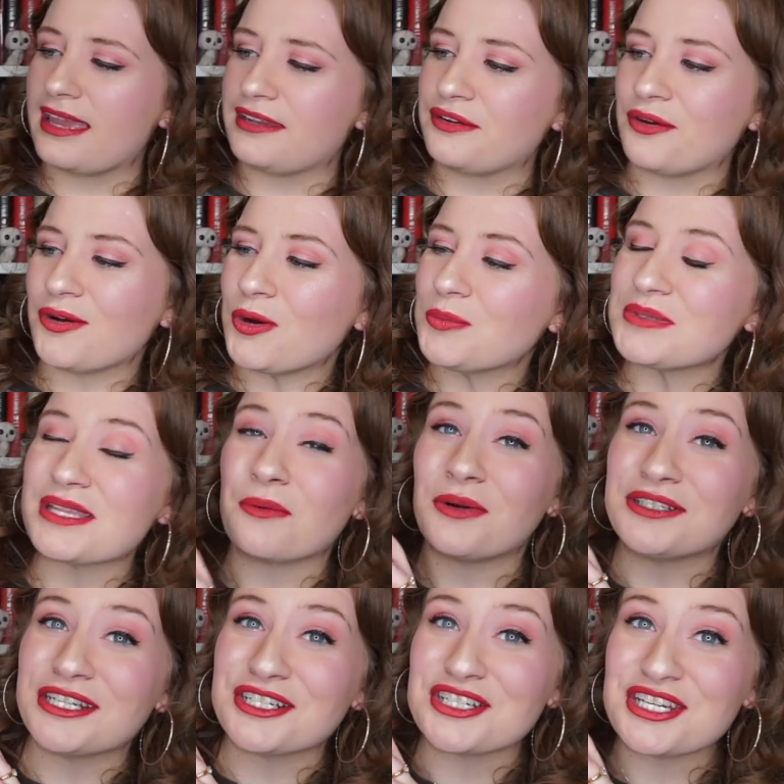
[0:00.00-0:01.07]
and hopes that
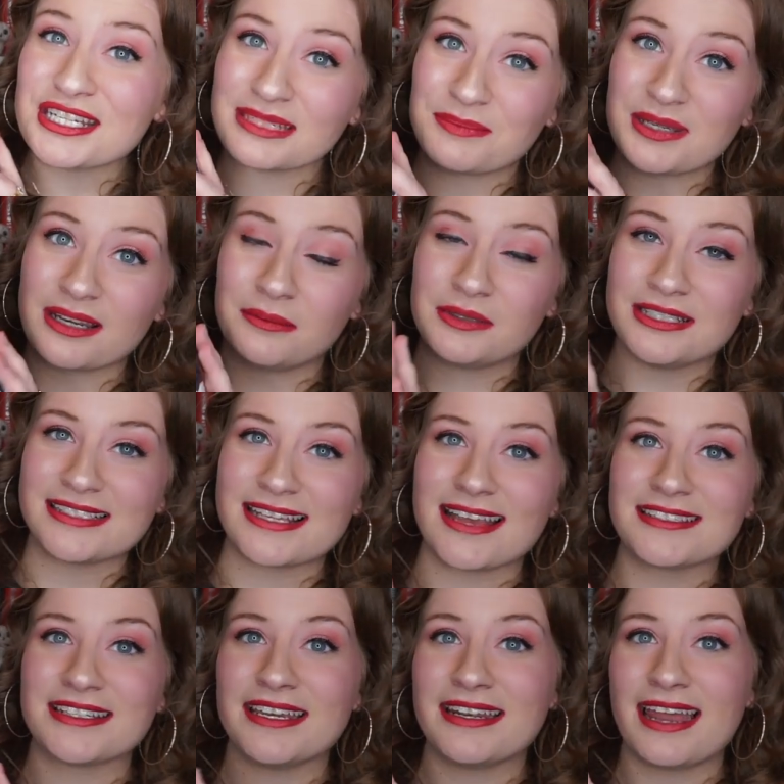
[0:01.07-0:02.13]
one day she can become an
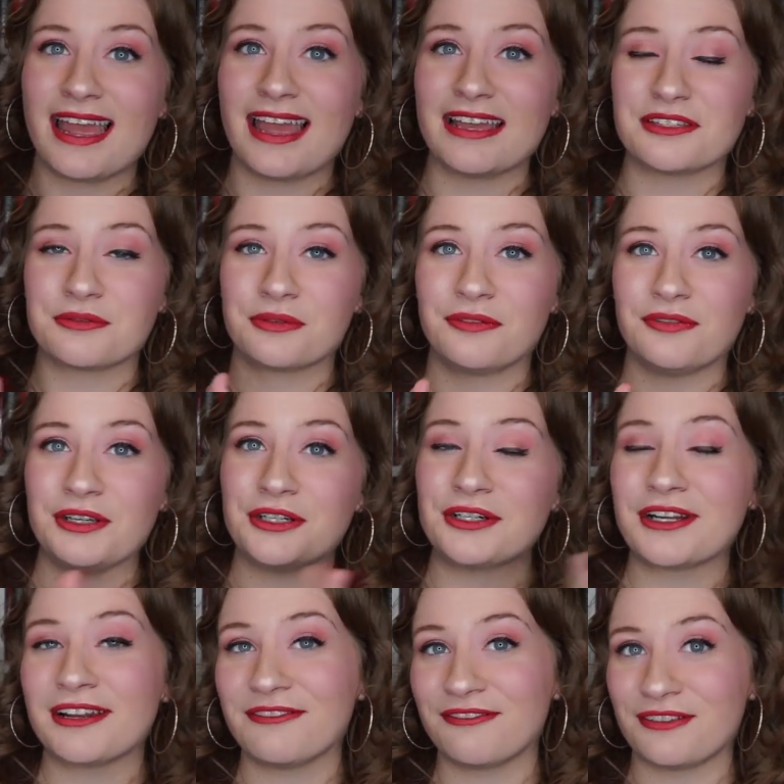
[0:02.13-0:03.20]
assassin as
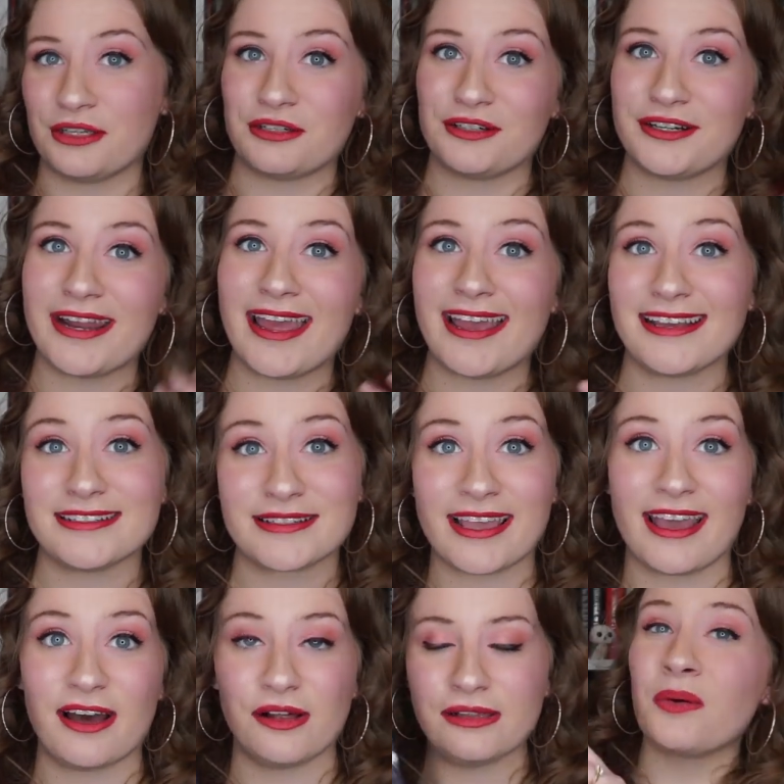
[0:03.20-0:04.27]
revered and feared as
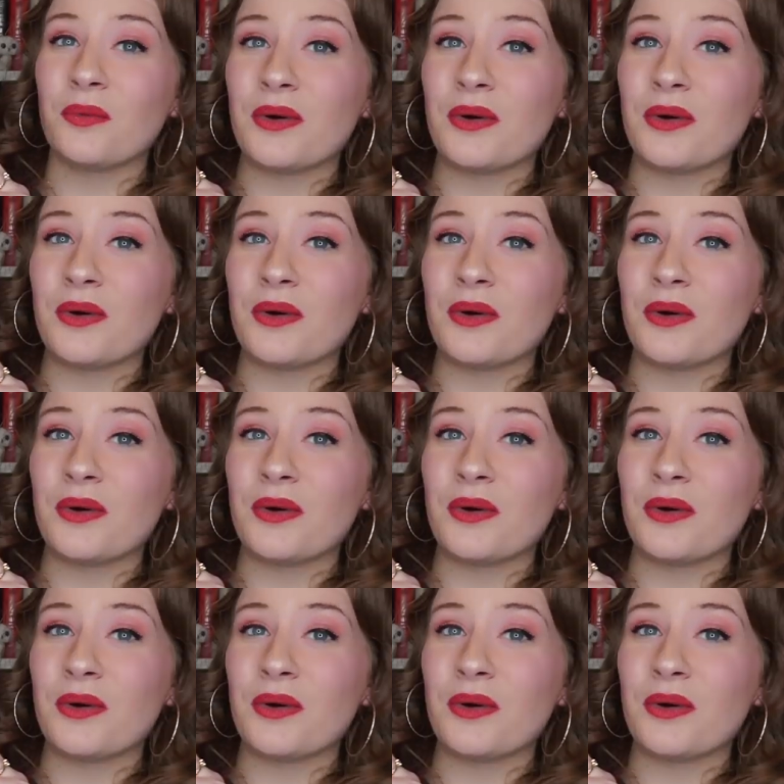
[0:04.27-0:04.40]
Cal.